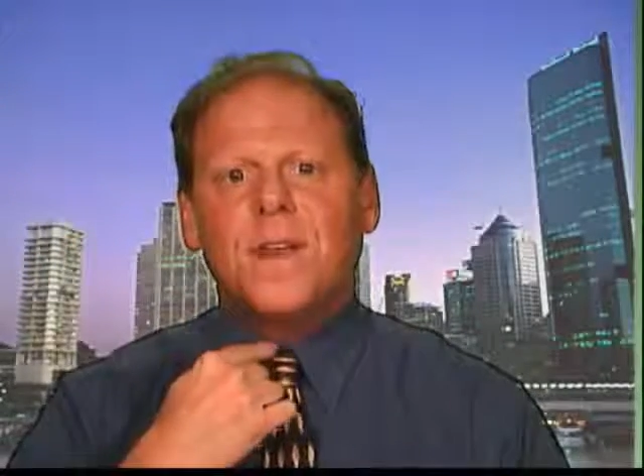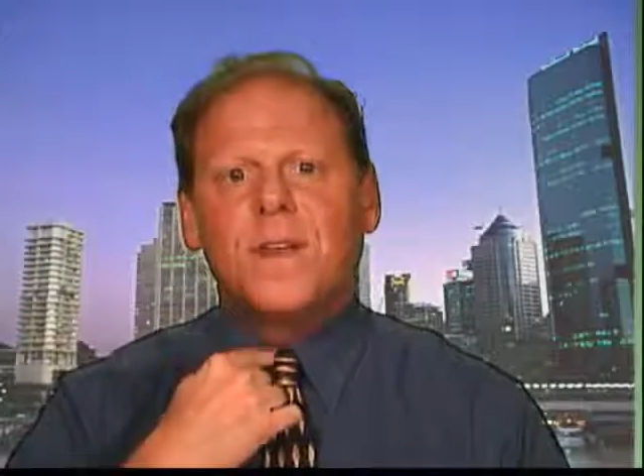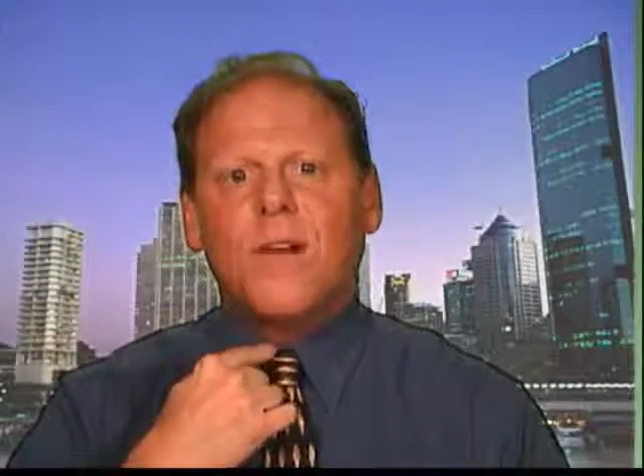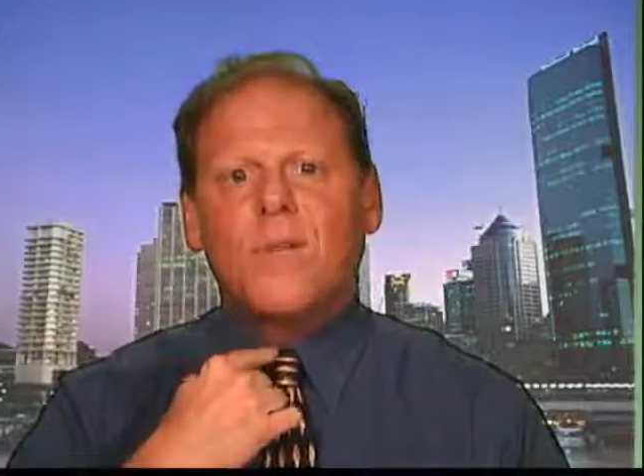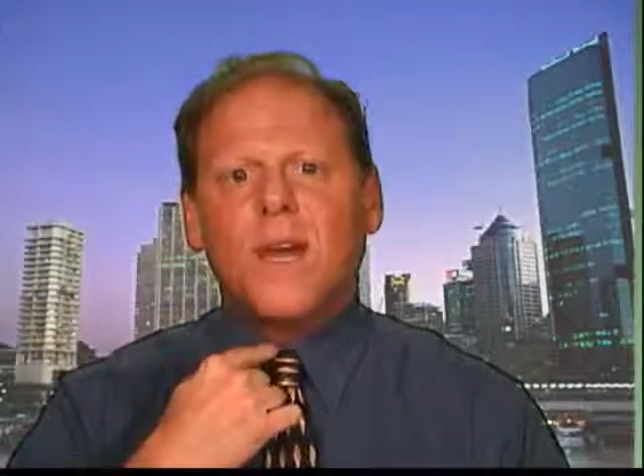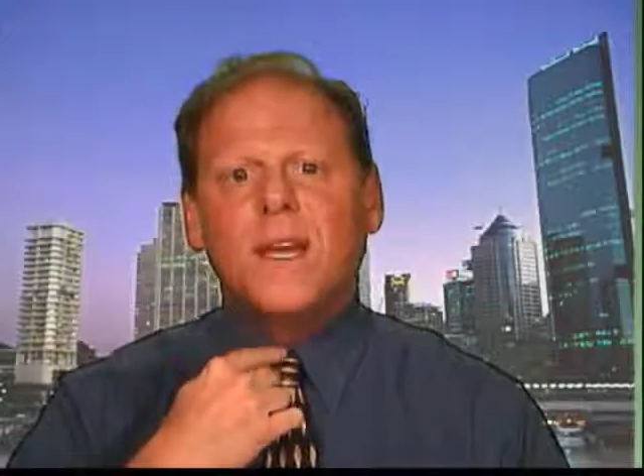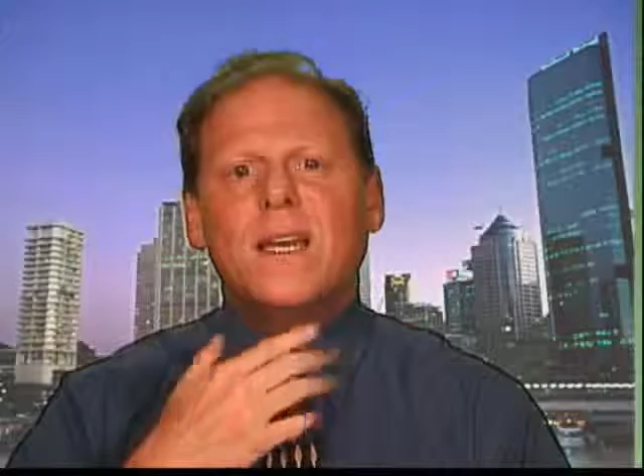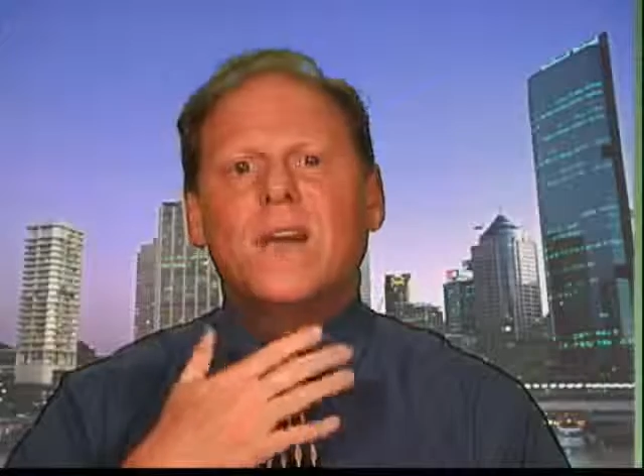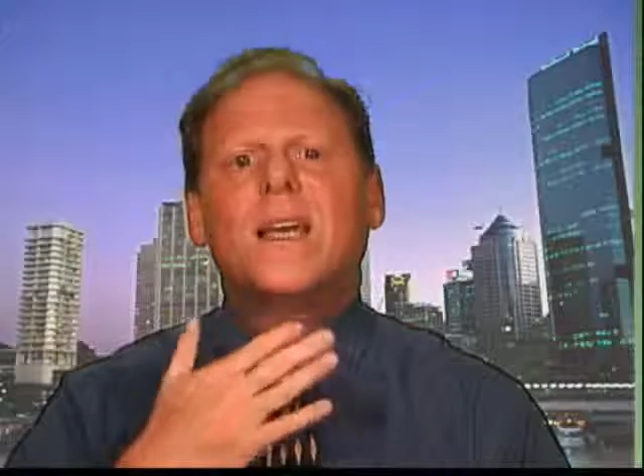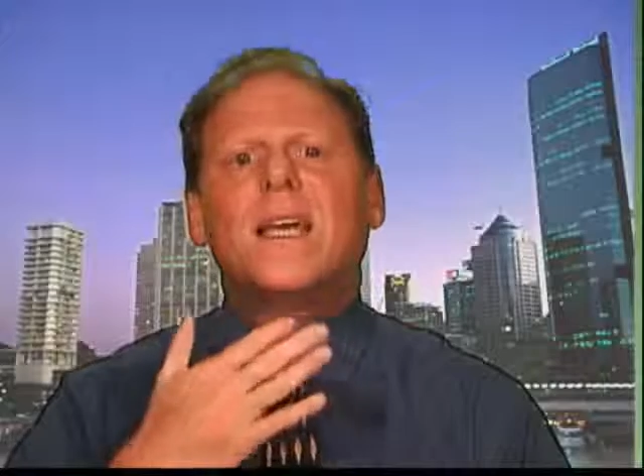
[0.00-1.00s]
Feel that
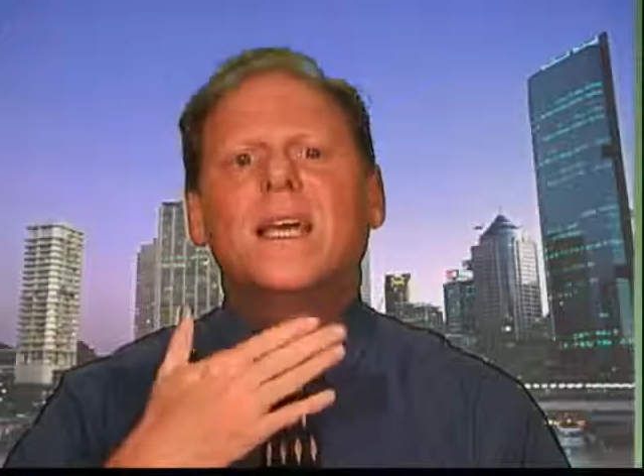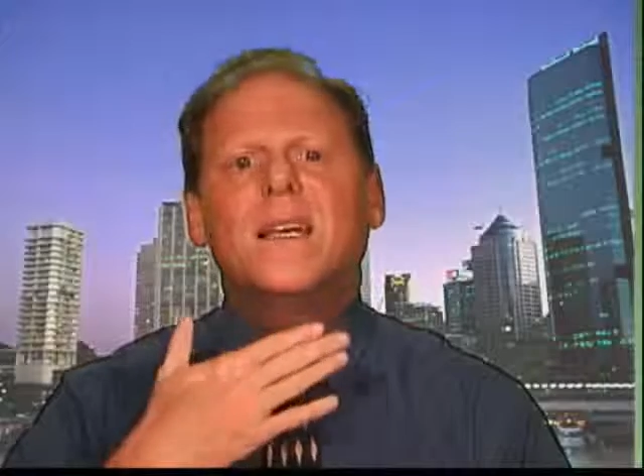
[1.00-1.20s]
right here.